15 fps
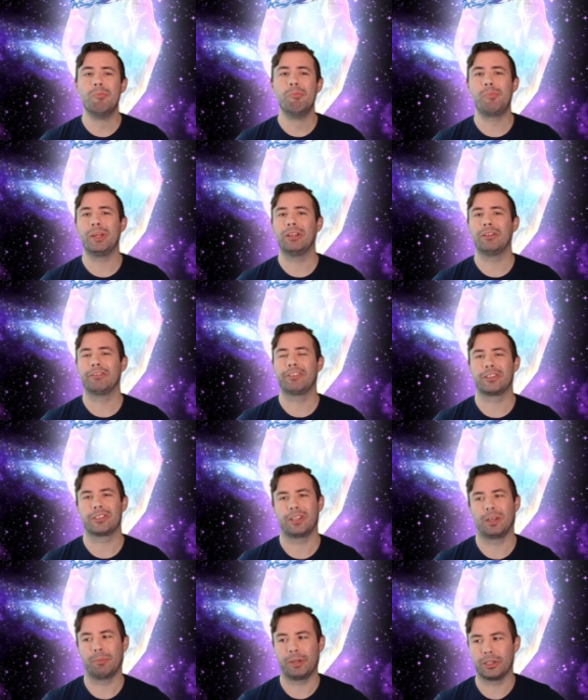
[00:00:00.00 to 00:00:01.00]
built for
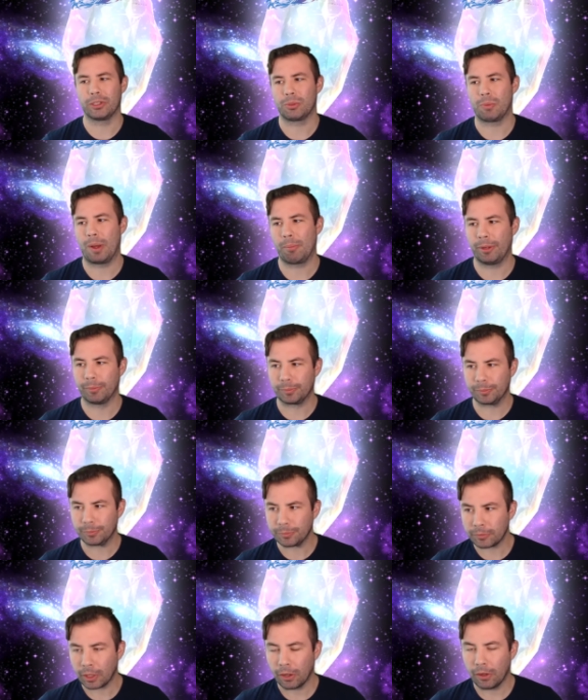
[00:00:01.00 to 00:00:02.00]
summoners weapon.
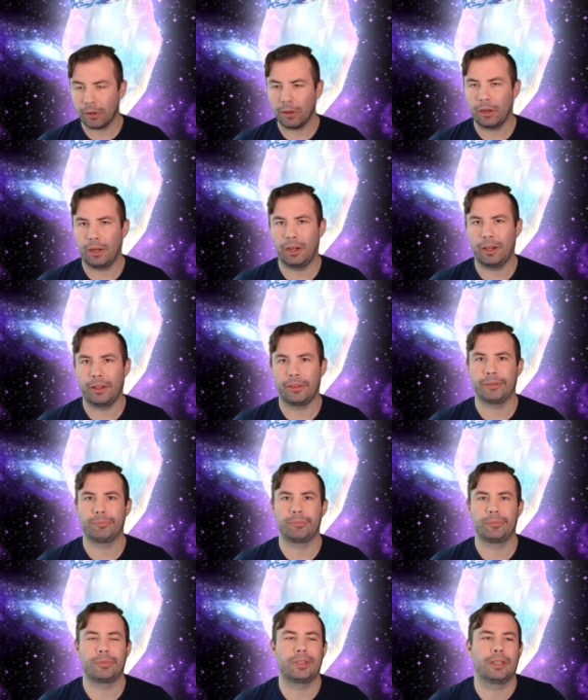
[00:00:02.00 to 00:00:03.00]
The
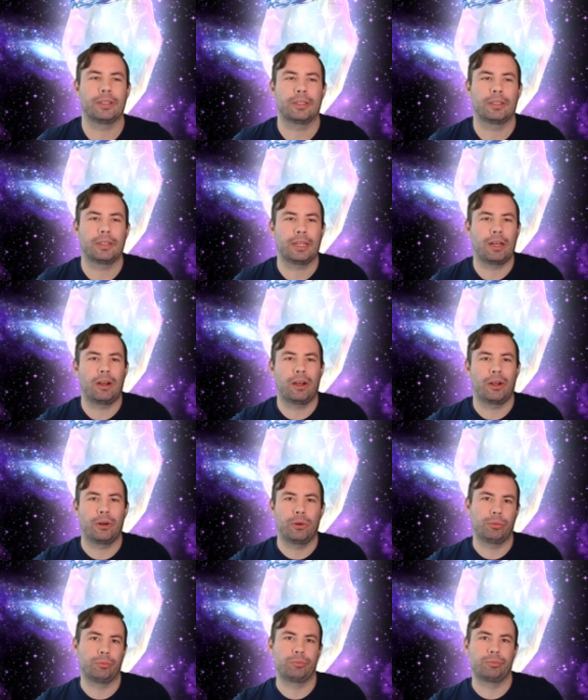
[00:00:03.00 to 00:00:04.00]

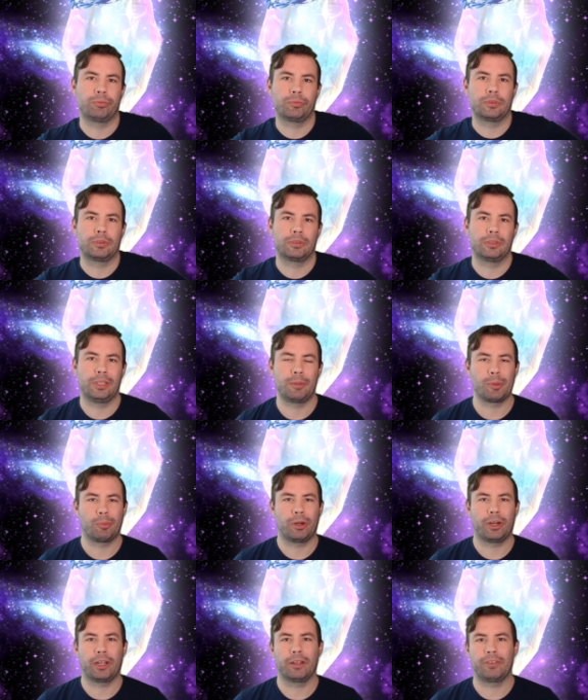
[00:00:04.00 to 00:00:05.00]
auto limit
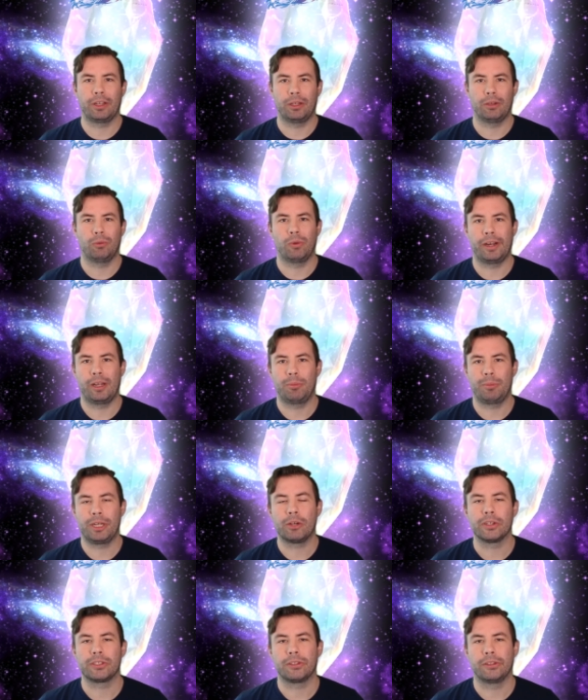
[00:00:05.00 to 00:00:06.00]
break of 1 LB
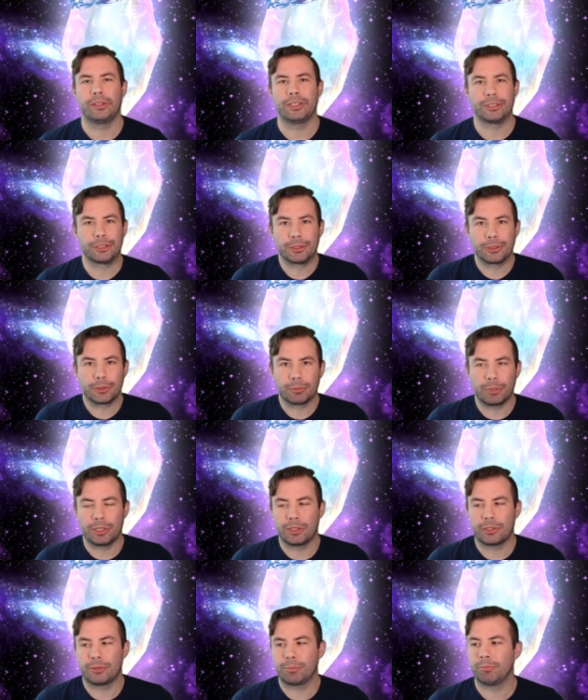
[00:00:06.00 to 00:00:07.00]
crystal is
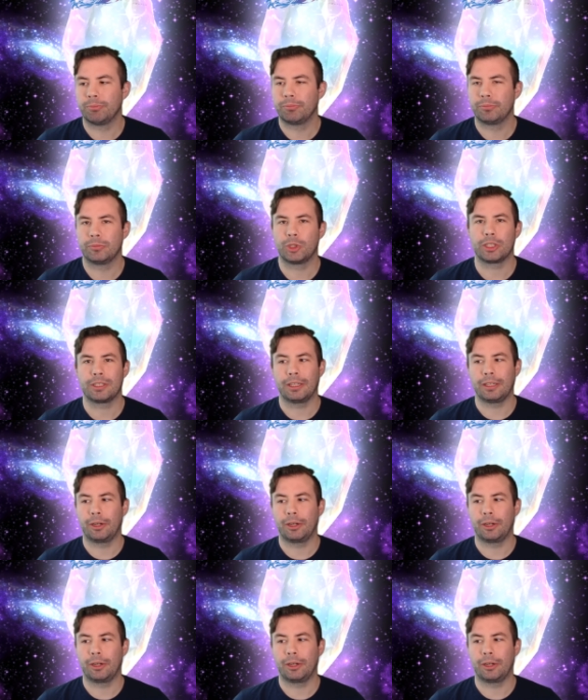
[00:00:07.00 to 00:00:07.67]
just,